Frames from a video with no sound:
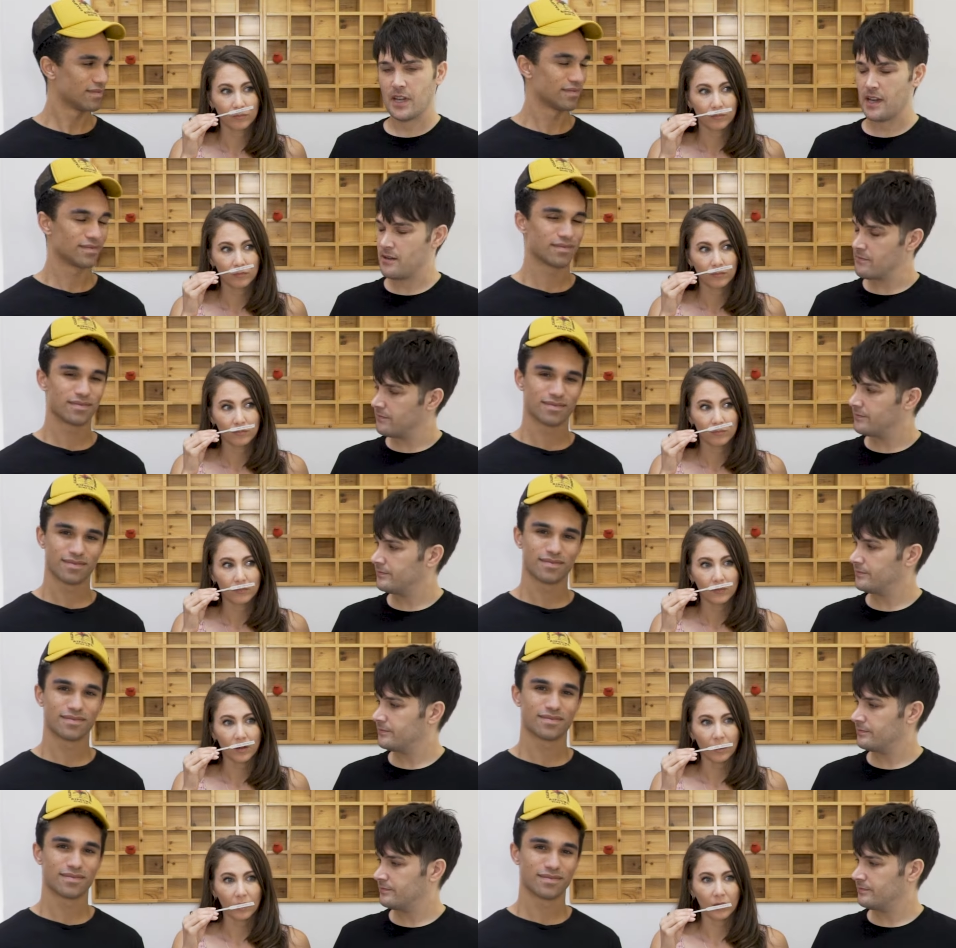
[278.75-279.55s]
Speaker 1: Okay.
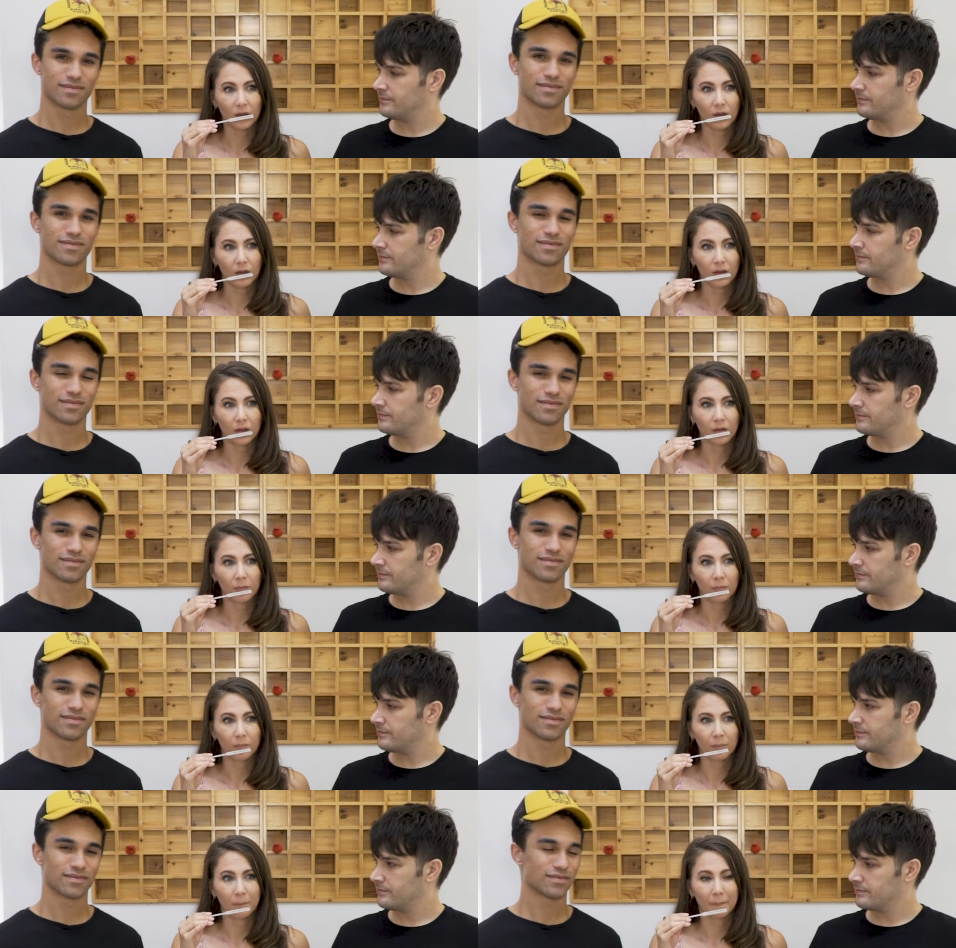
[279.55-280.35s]

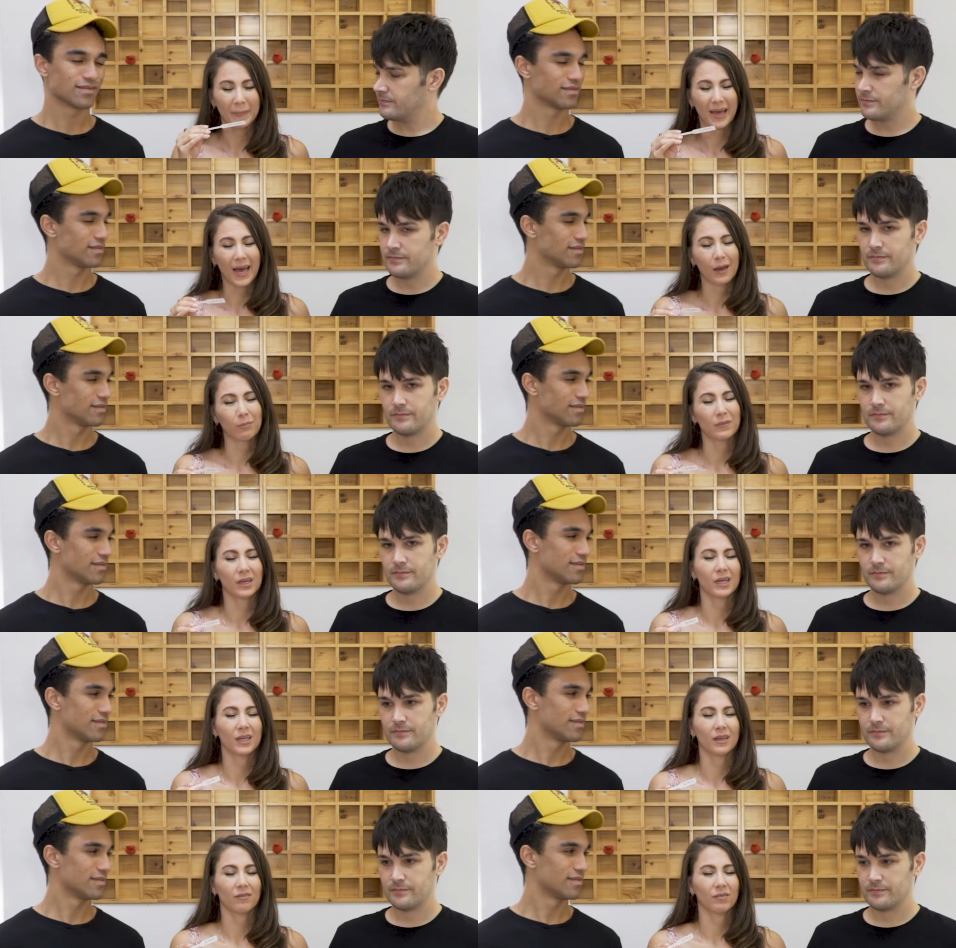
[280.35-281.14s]
Um, I'm
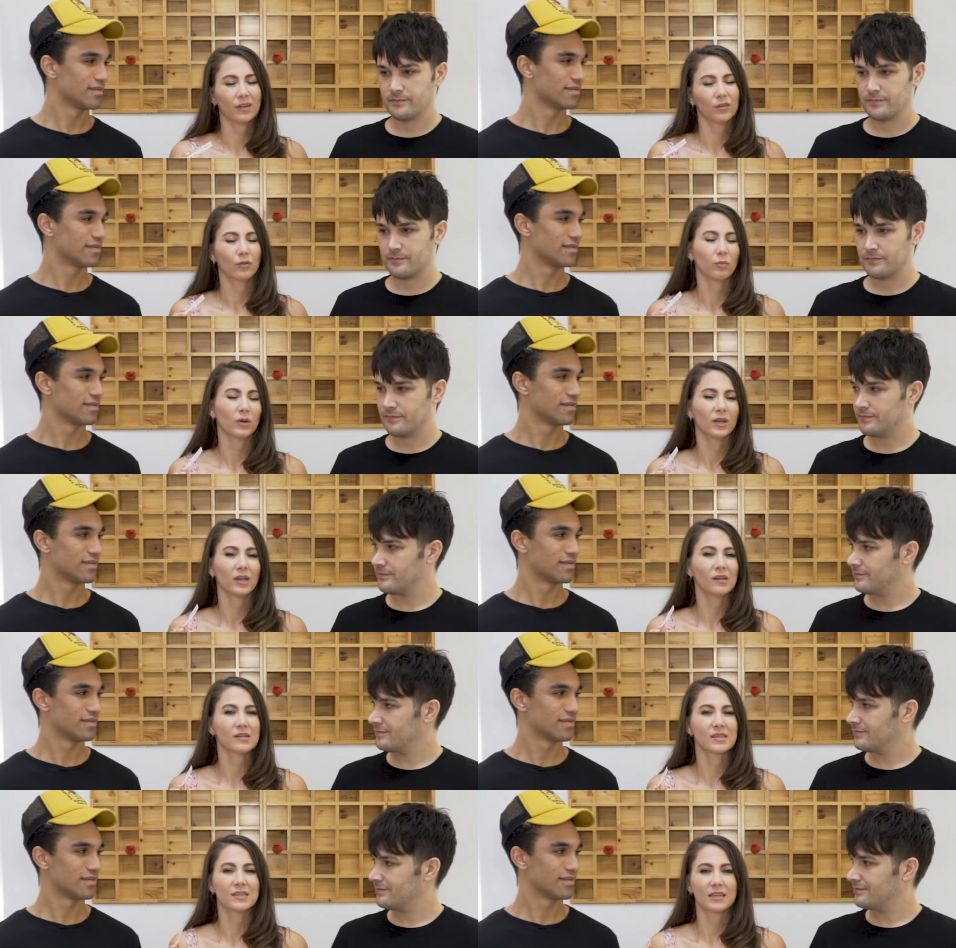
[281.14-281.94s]
gonna give this
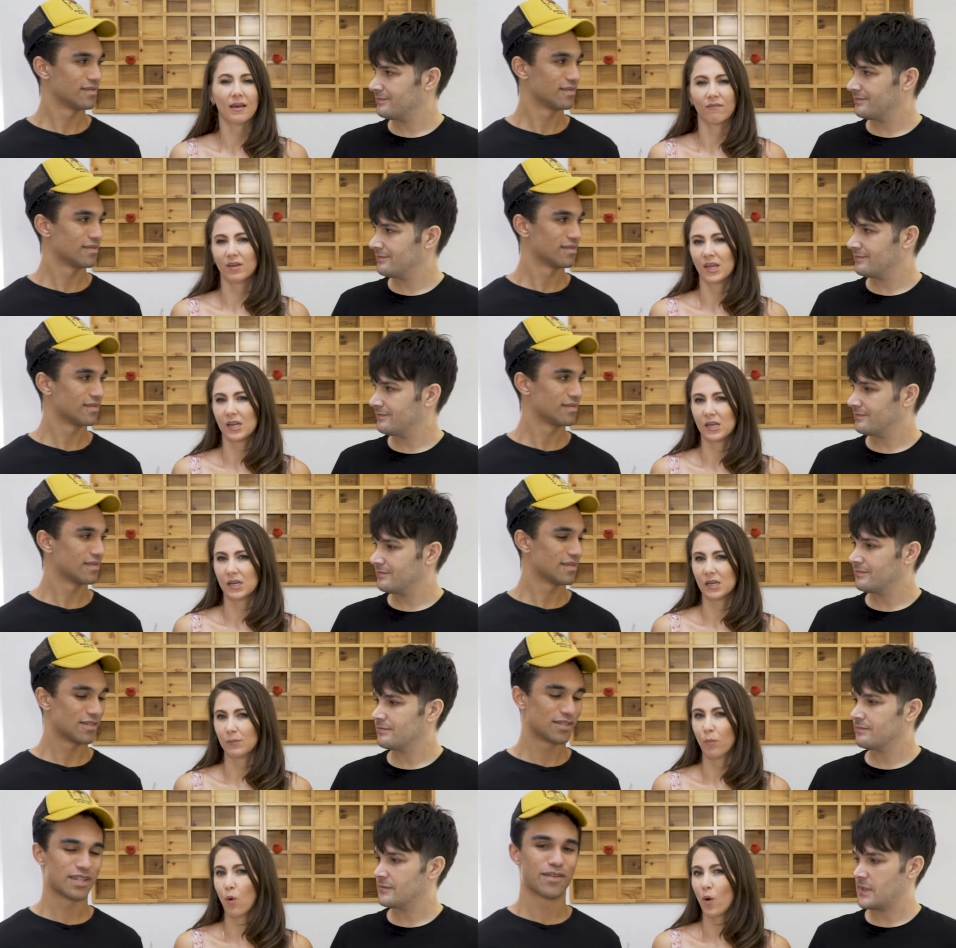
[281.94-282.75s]
one a seven
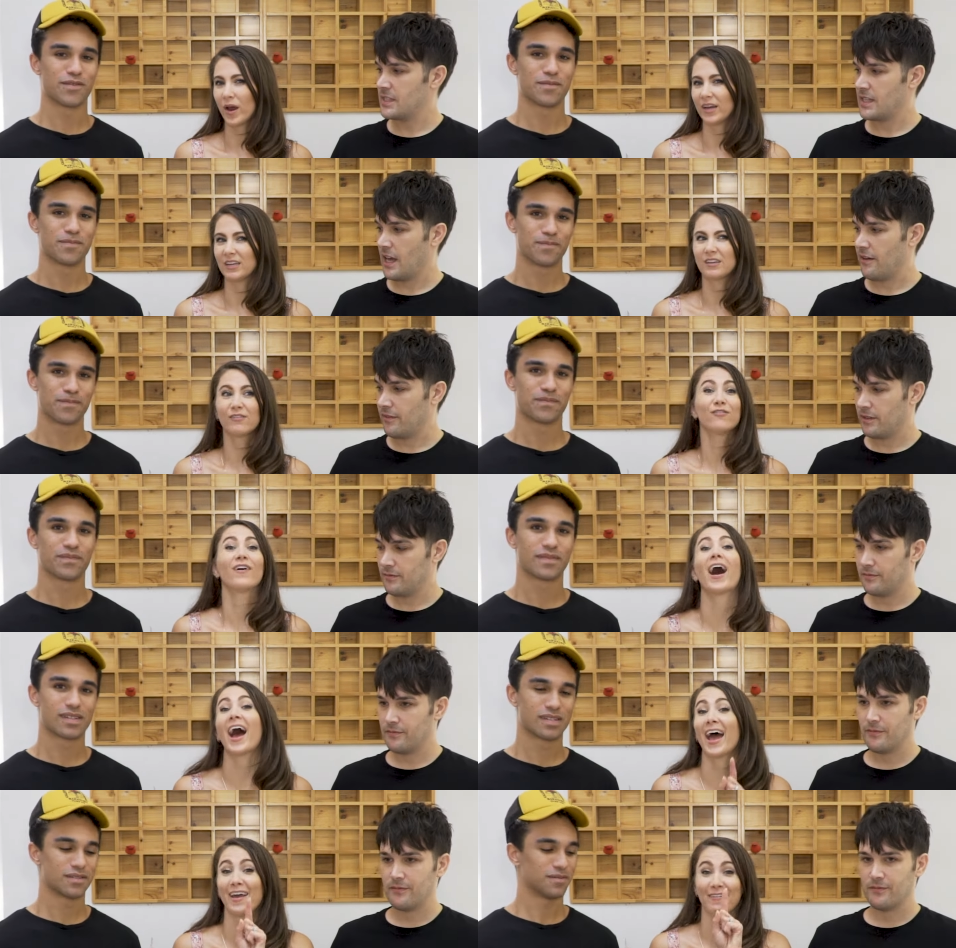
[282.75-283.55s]

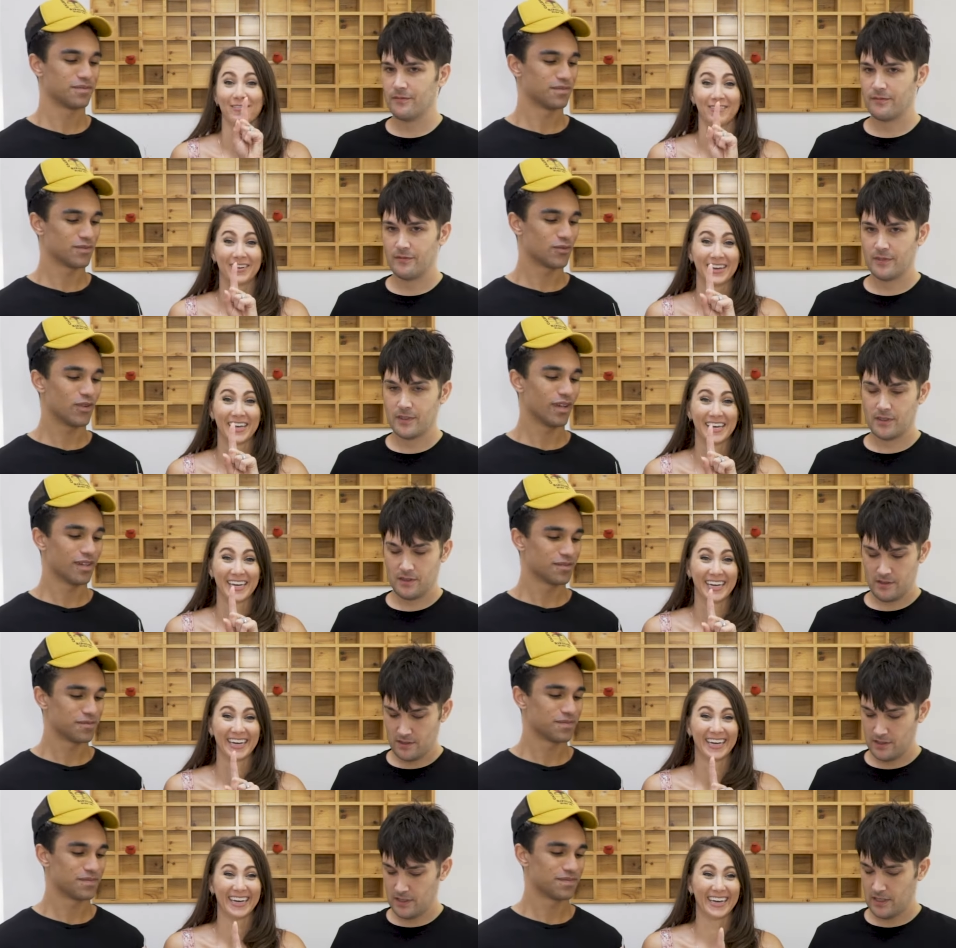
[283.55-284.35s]
Okay.
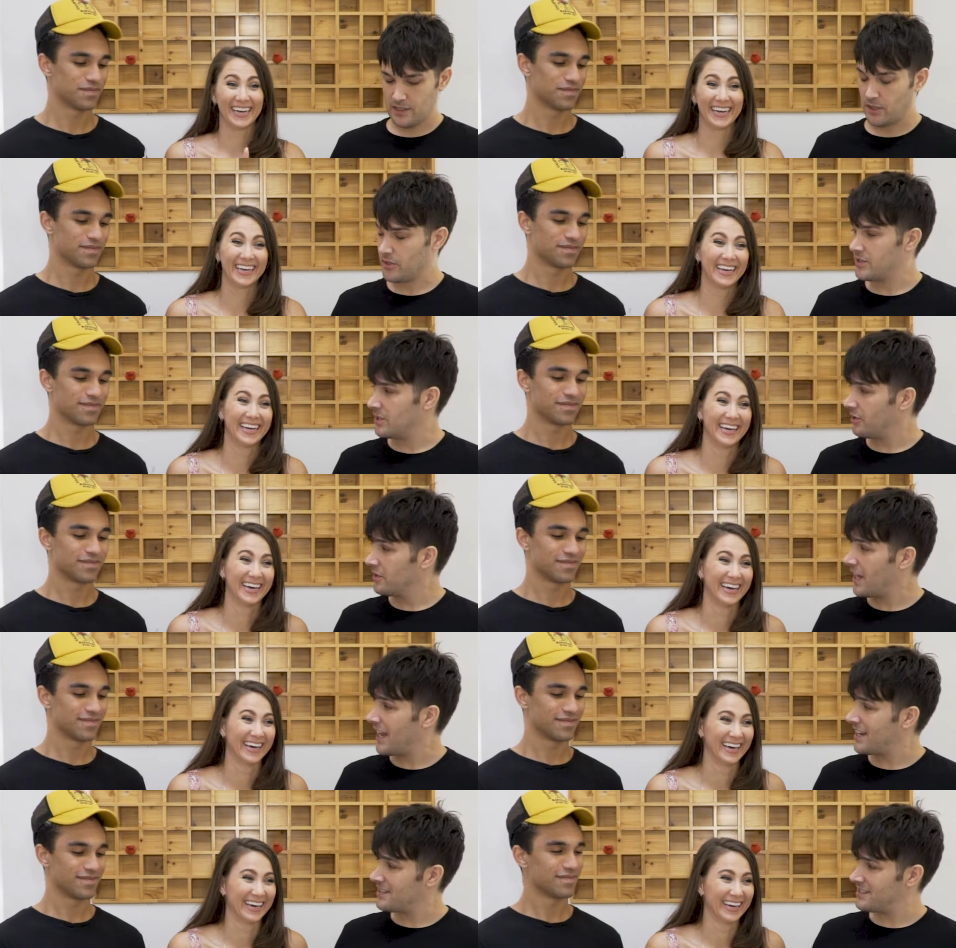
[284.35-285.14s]
Speaker 2: So still
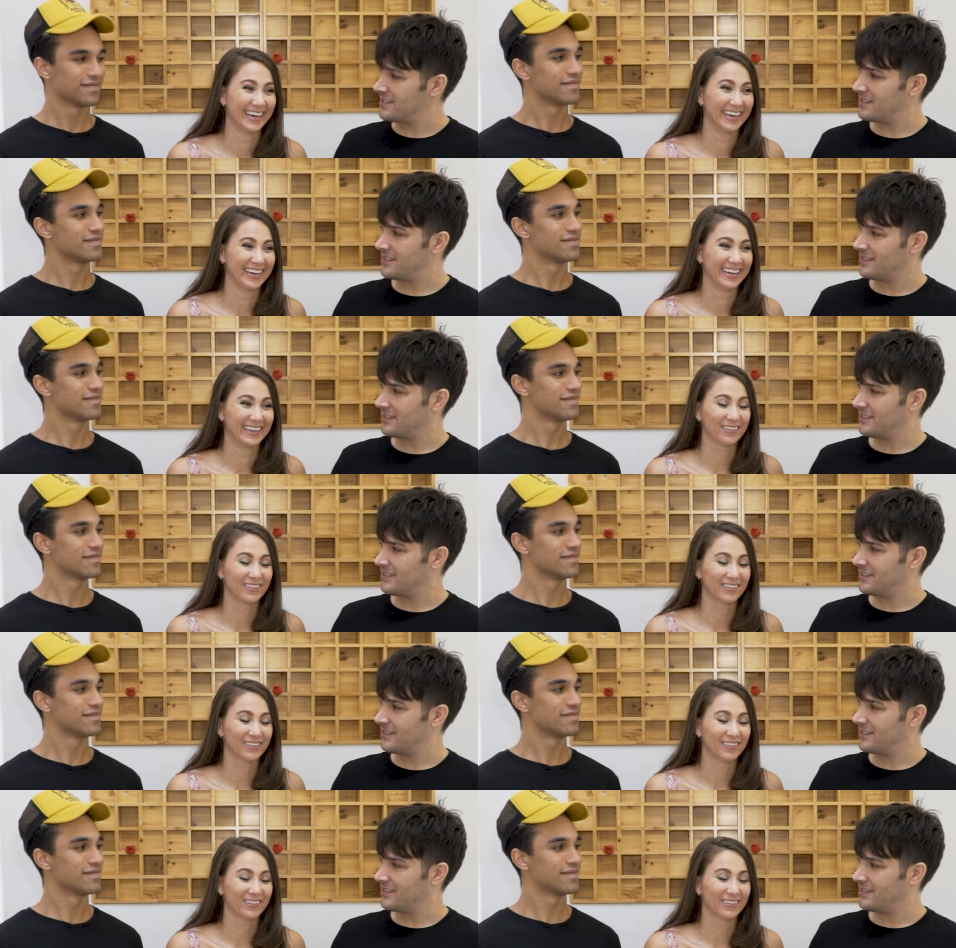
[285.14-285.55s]
nice.